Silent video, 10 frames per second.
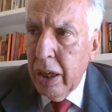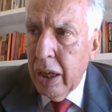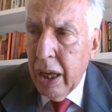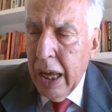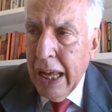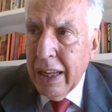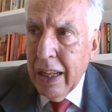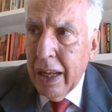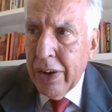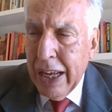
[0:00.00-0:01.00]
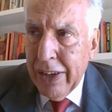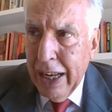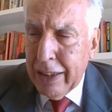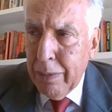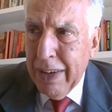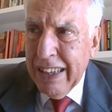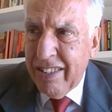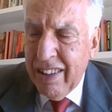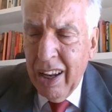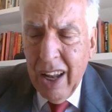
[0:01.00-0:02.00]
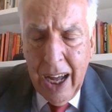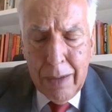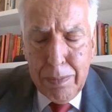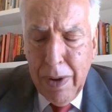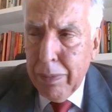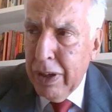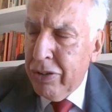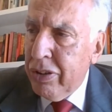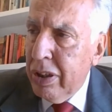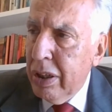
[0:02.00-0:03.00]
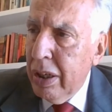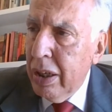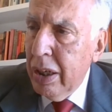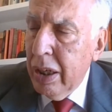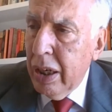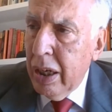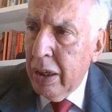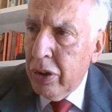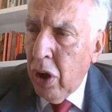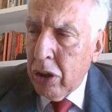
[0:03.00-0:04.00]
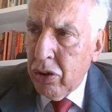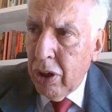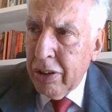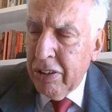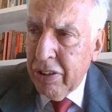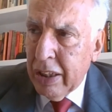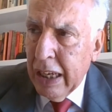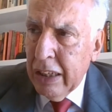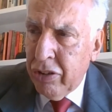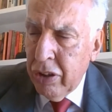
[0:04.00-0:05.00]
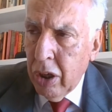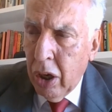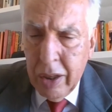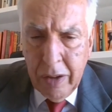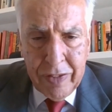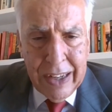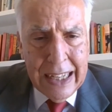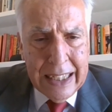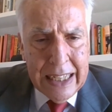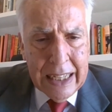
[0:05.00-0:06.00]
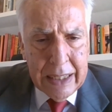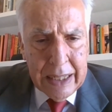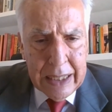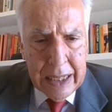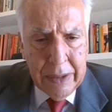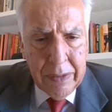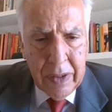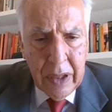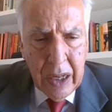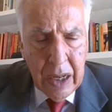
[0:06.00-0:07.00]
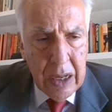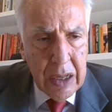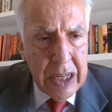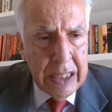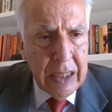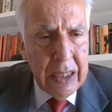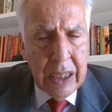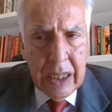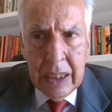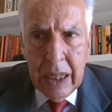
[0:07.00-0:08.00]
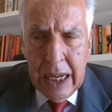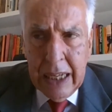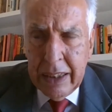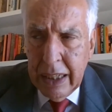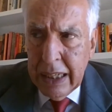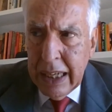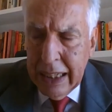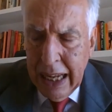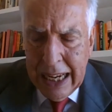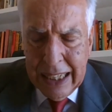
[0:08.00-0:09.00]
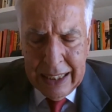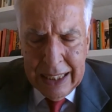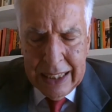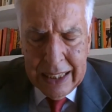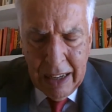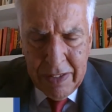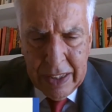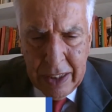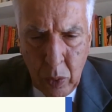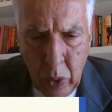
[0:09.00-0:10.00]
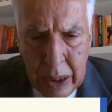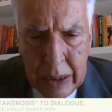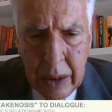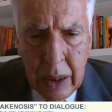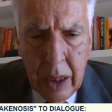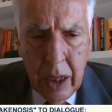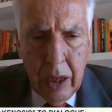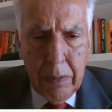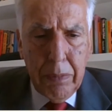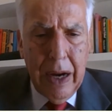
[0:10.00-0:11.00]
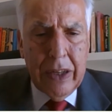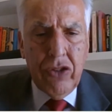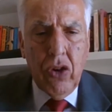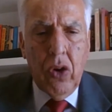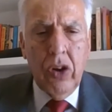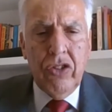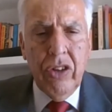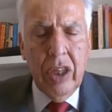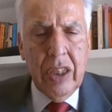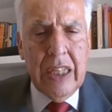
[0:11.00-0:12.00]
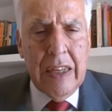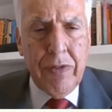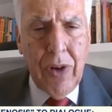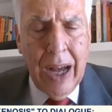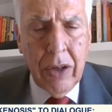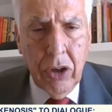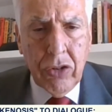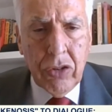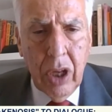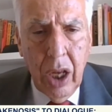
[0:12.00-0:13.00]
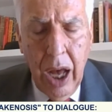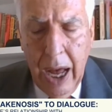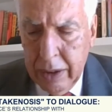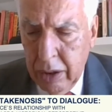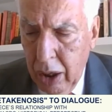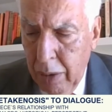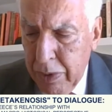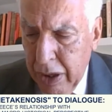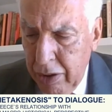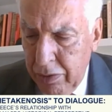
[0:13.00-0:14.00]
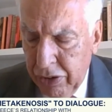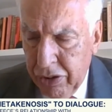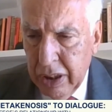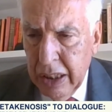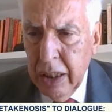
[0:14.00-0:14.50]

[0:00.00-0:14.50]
and regrettably still unpublished doctoral dissertation on the Philikieteria written in 1971 by George D. Frangos at Columbia University.